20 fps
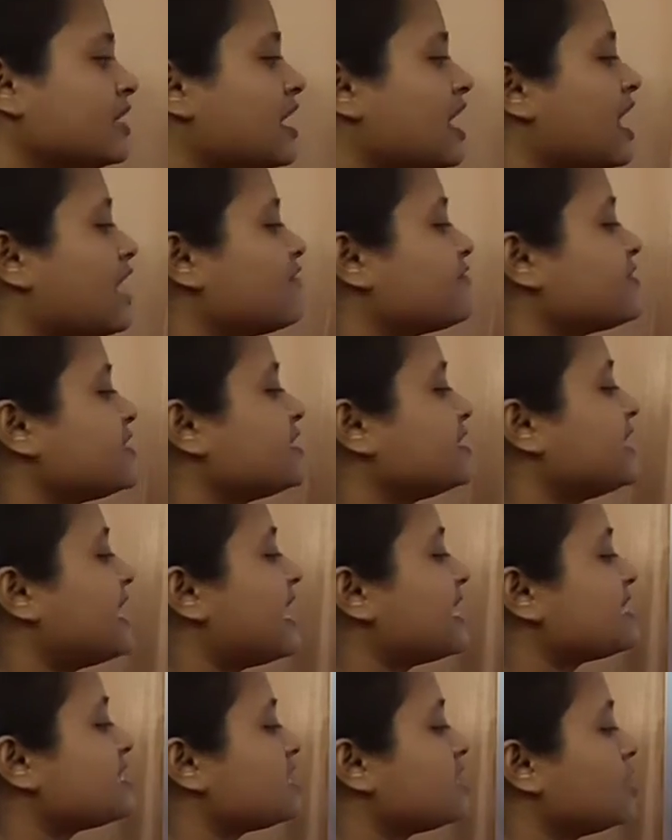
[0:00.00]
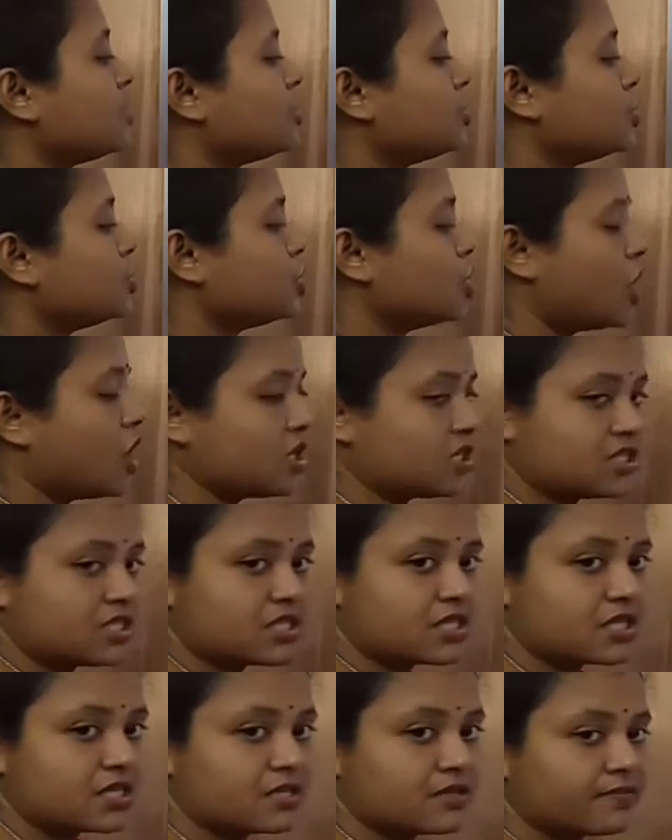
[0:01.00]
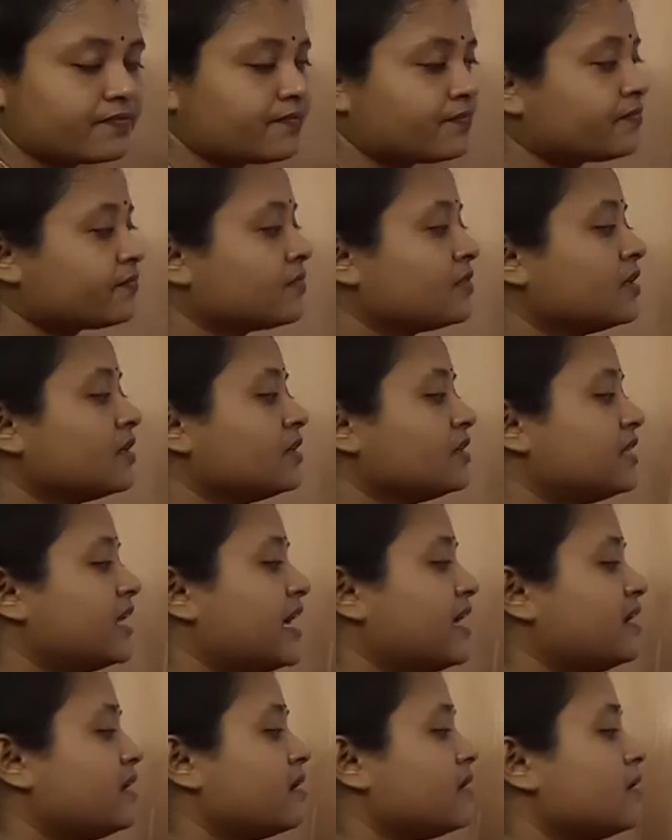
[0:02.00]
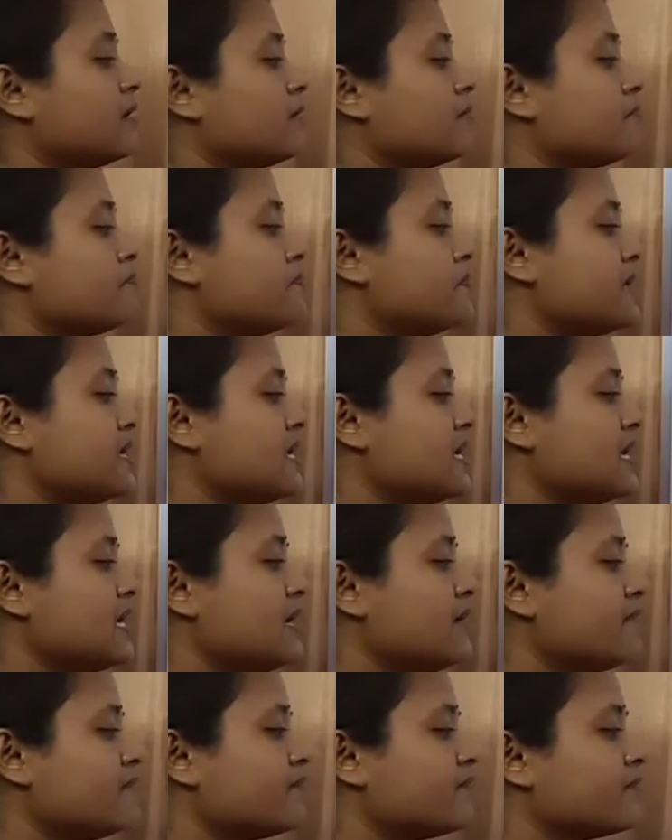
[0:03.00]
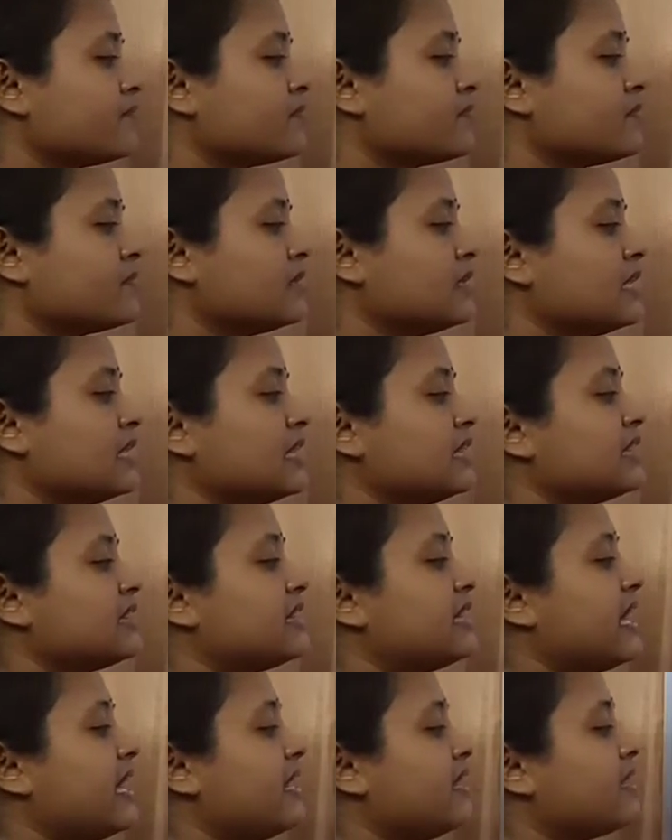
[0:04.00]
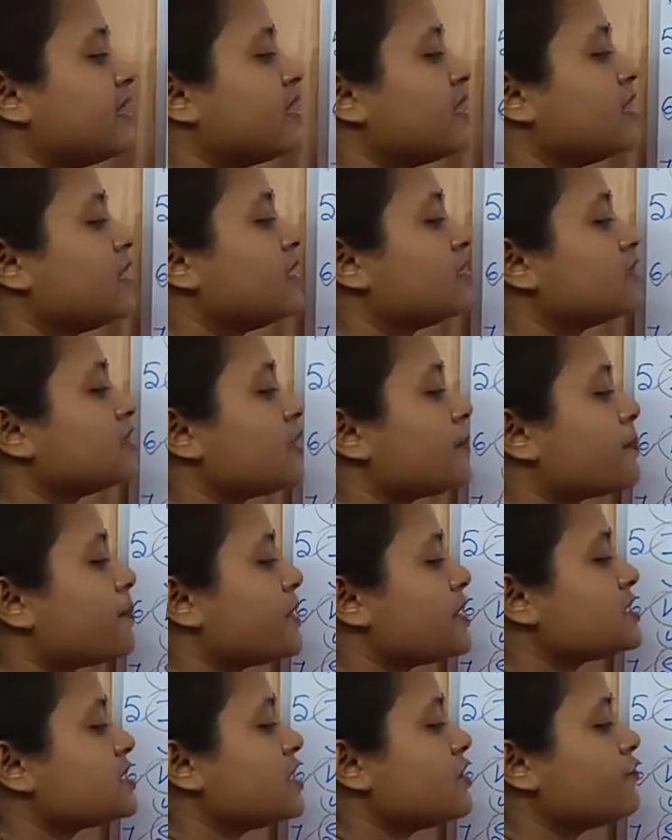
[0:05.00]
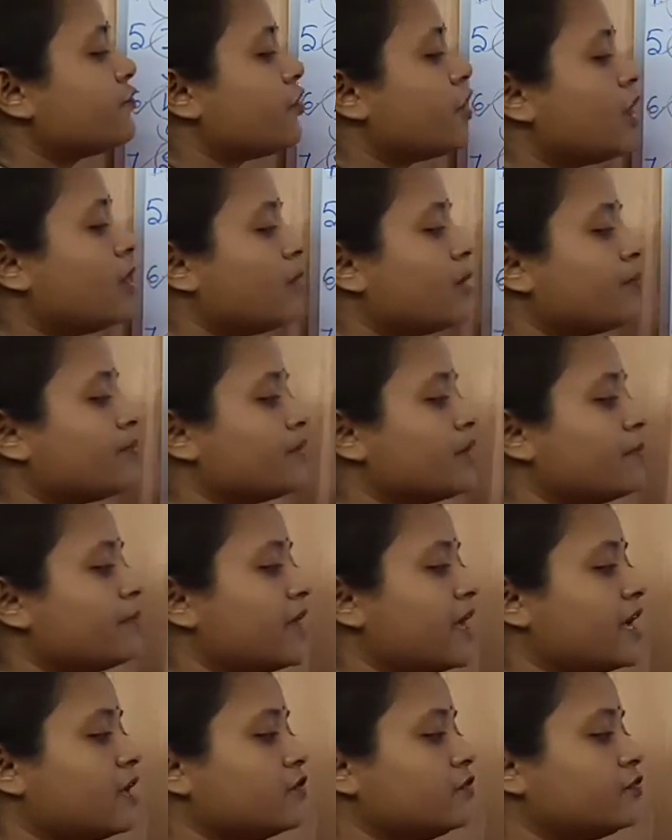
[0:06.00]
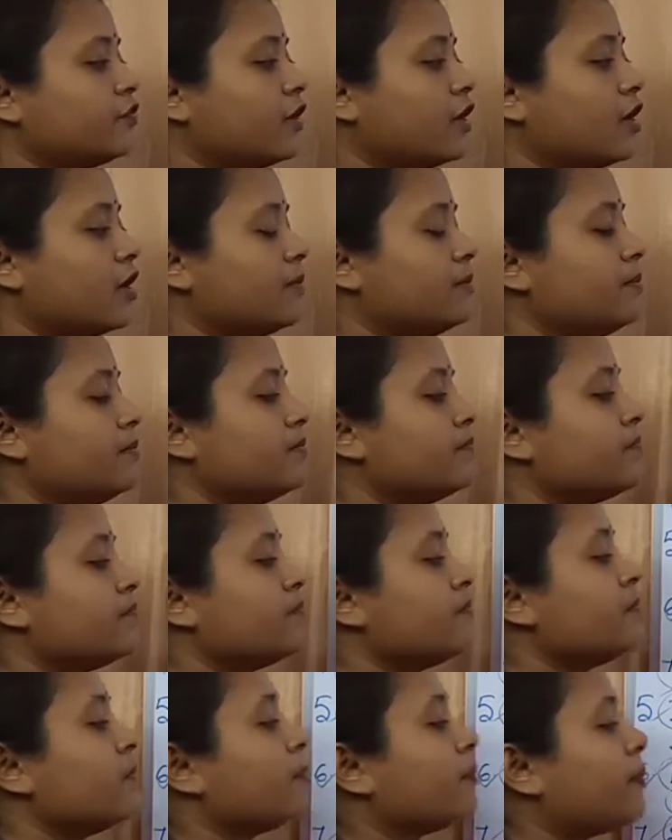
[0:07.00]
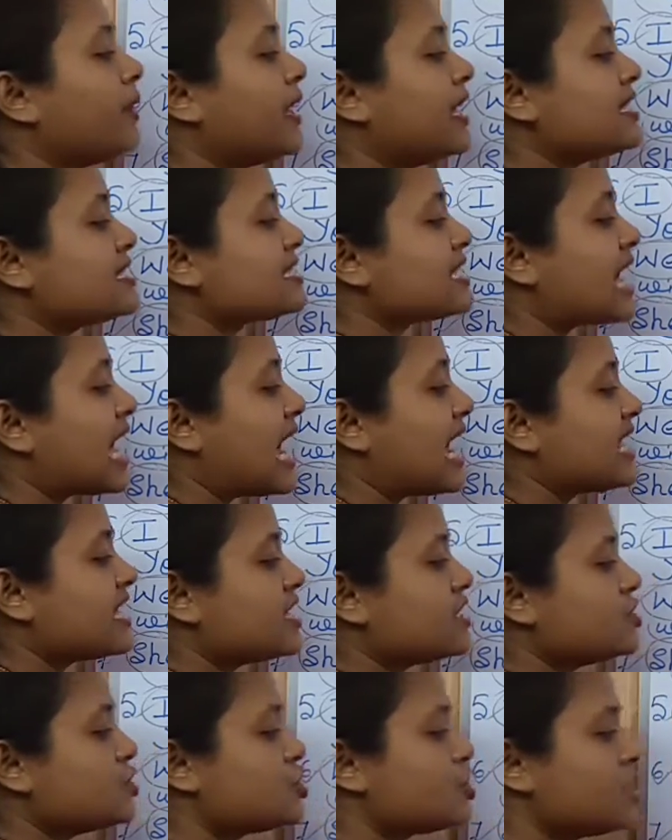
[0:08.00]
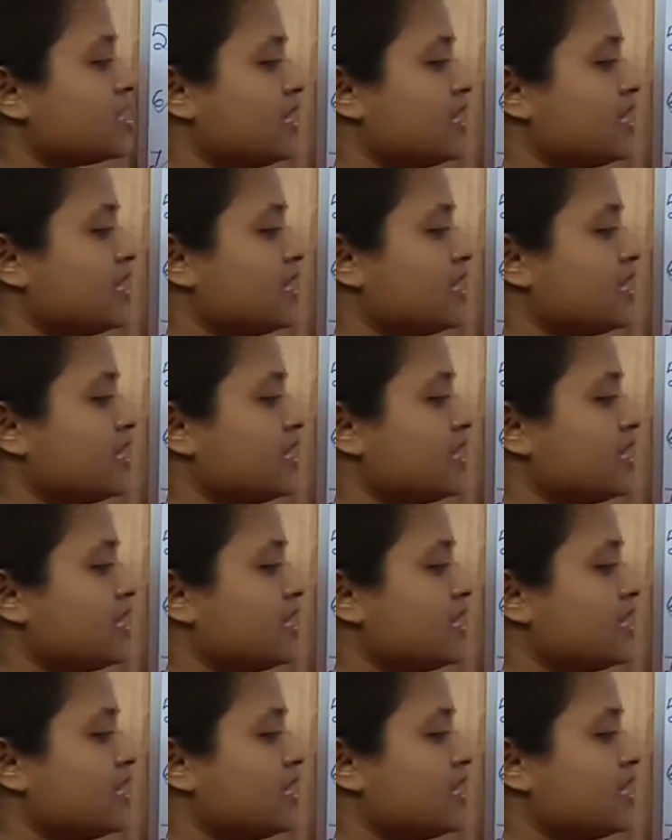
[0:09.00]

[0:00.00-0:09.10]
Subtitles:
After that, not. Then be. Then the present form of the main verb plus ing,